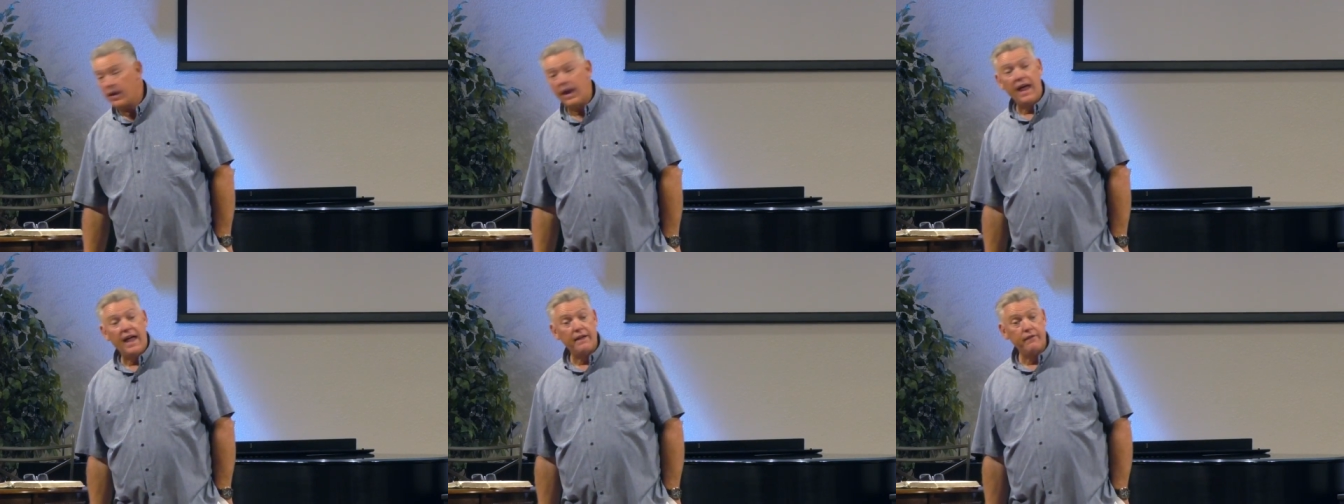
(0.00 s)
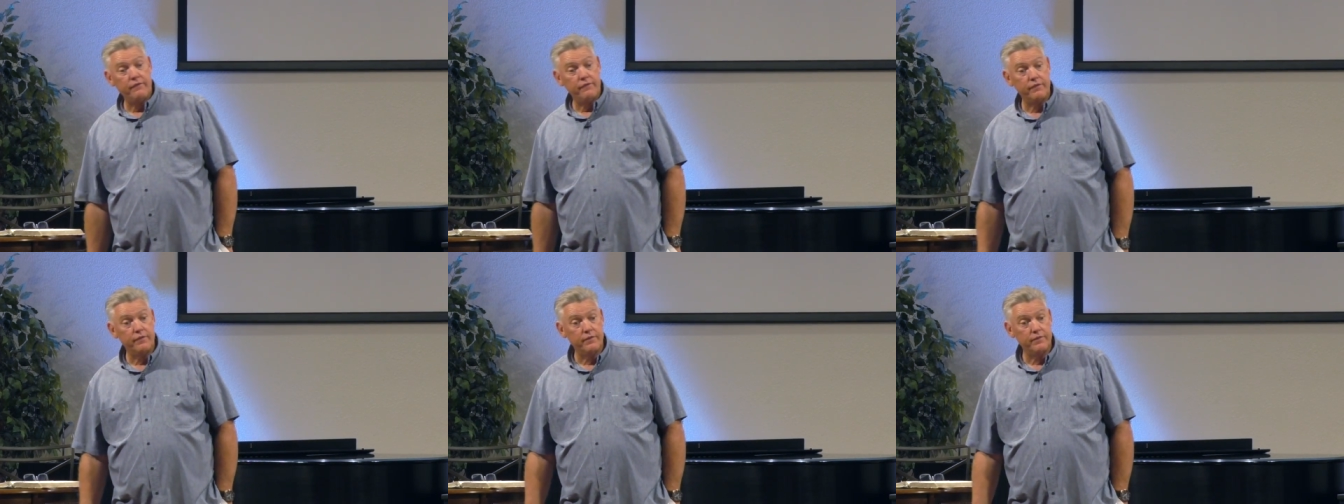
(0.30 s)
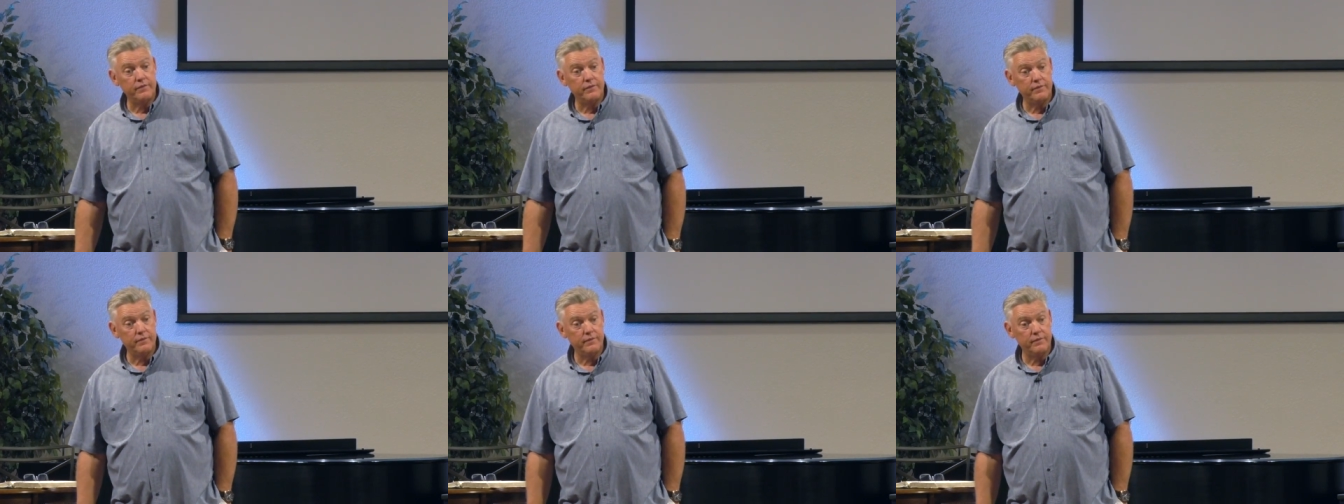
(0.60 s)
life.
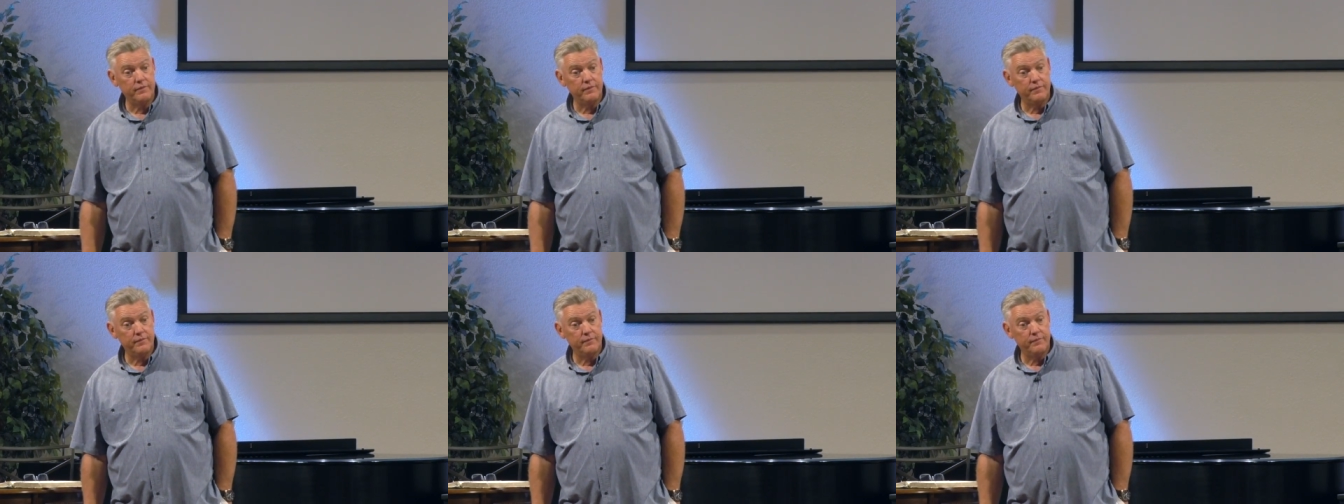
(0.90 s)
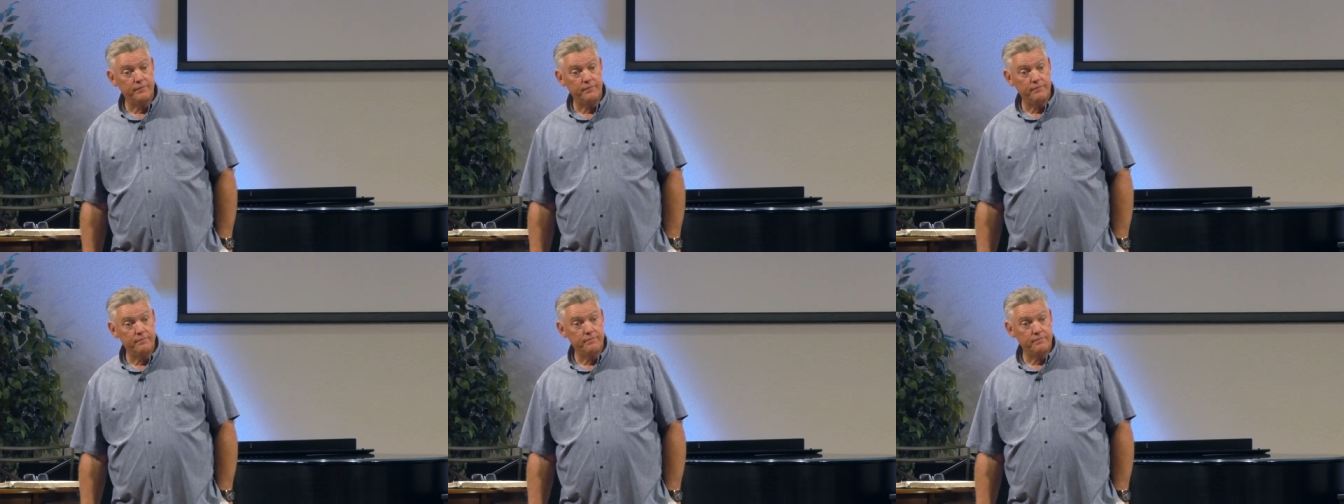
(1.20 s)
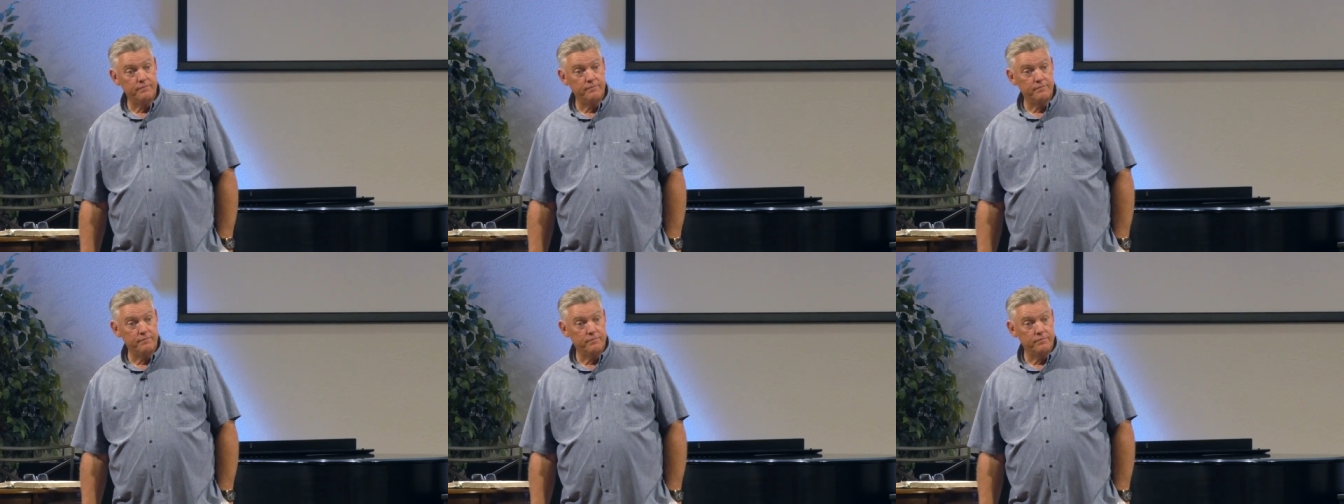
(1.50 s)

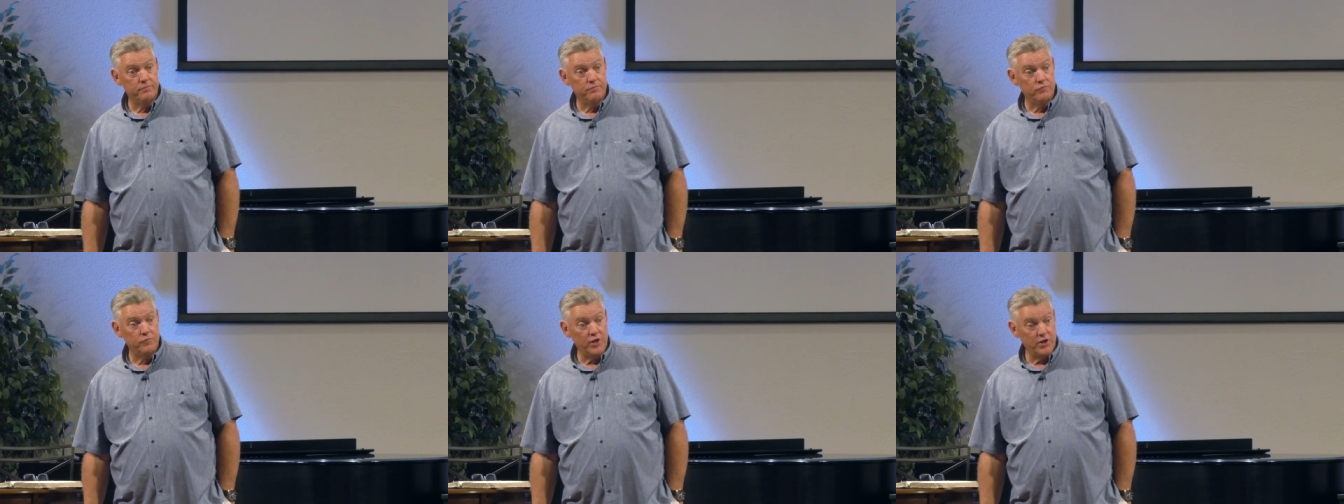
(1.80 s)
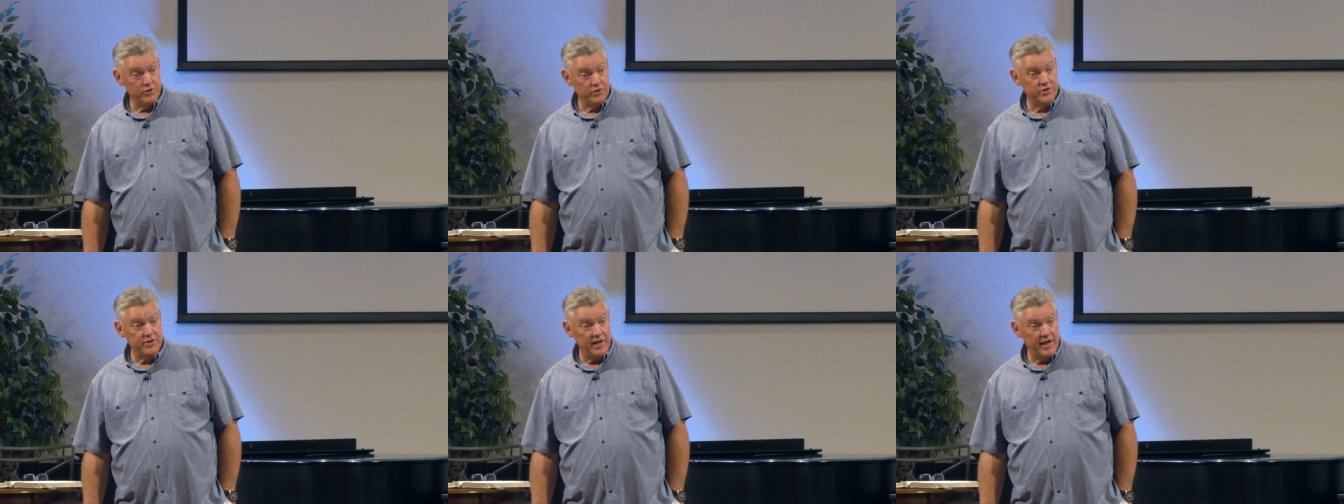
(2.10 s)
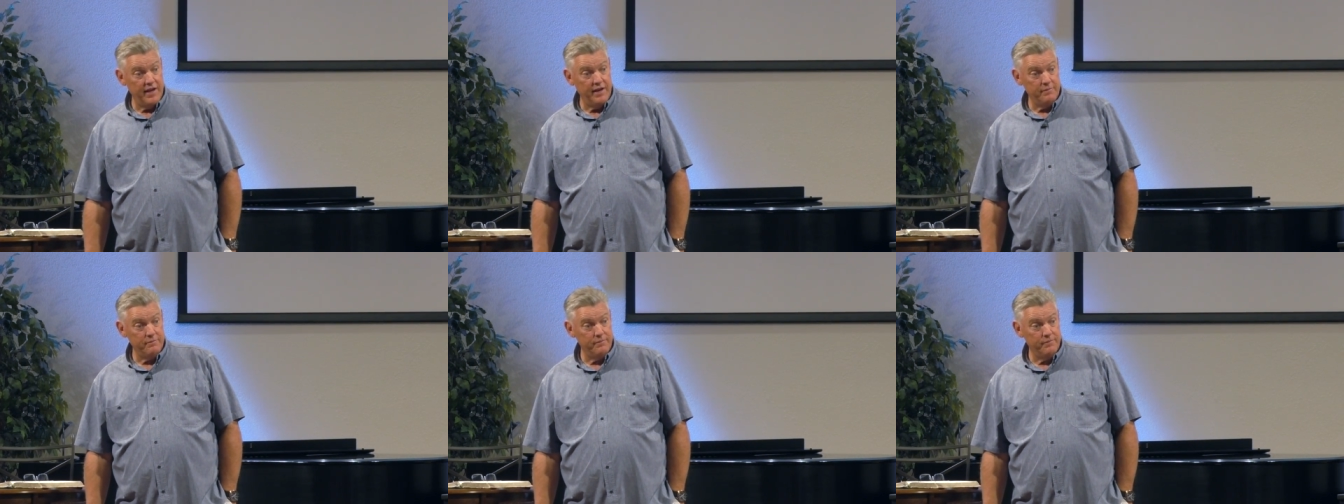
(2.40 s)
You
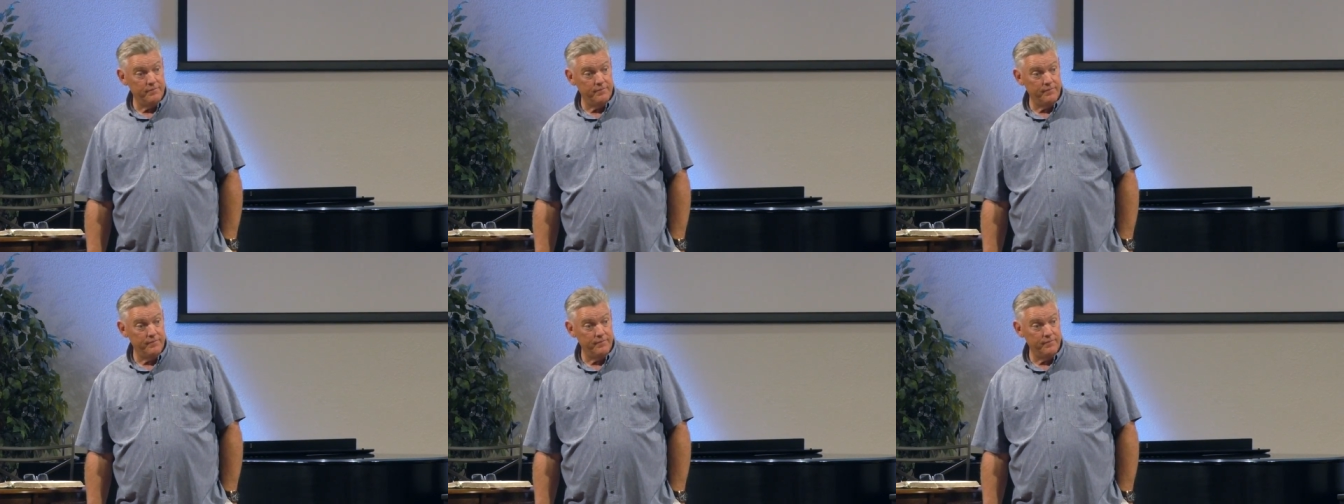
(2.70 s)
understand?